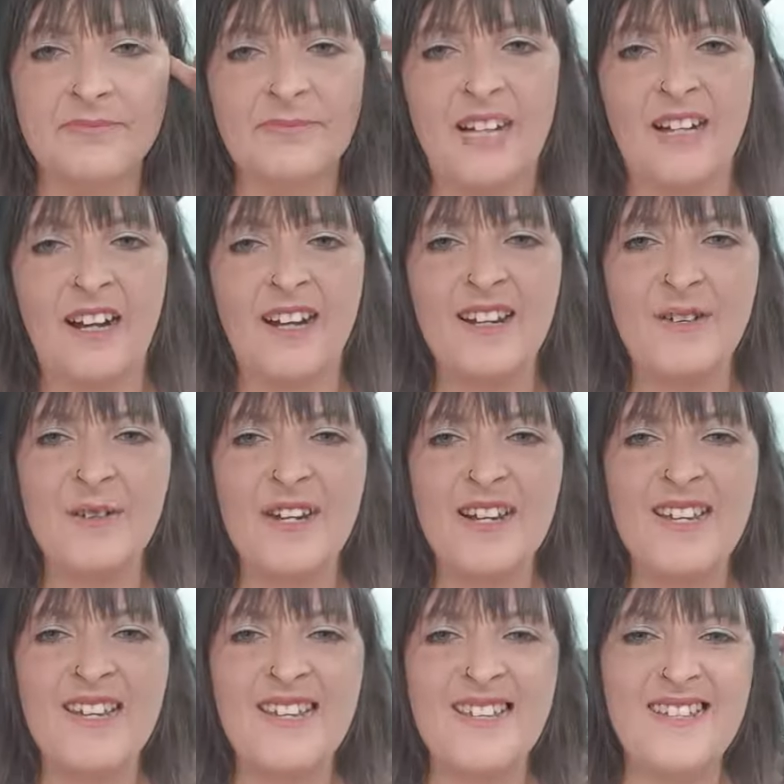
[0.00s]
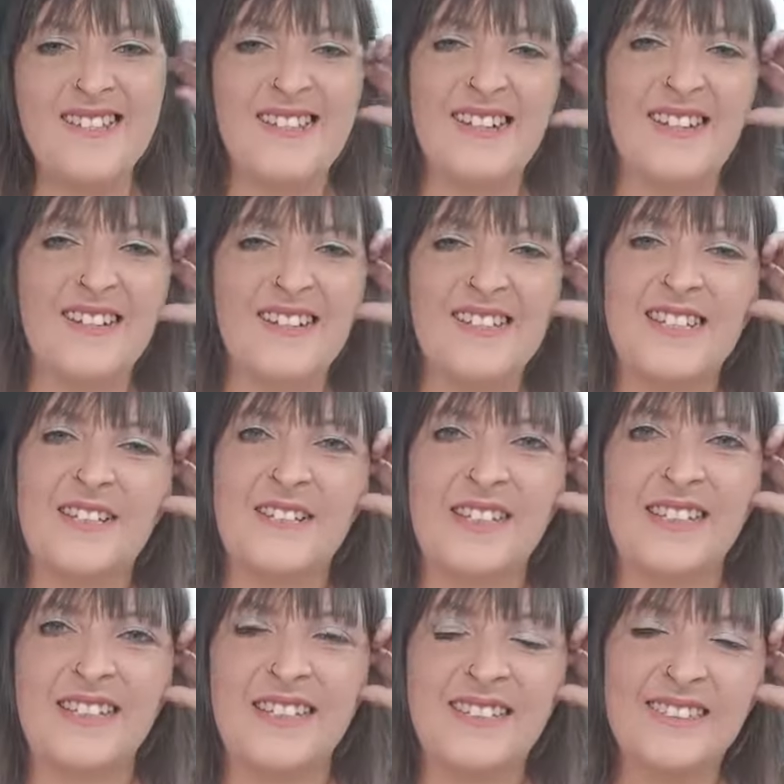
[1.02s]
Hi Louise, how are you
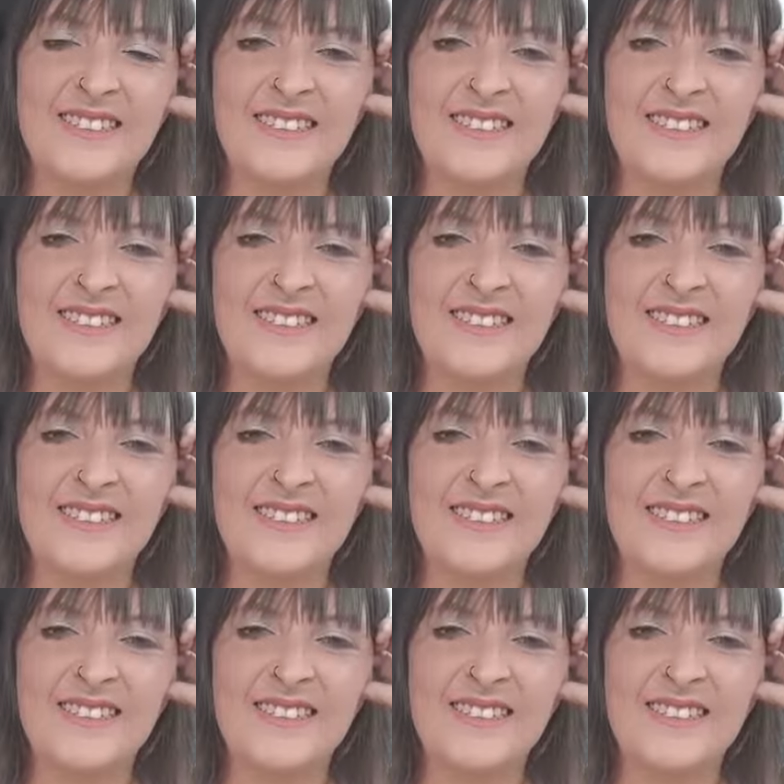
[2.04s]
doing?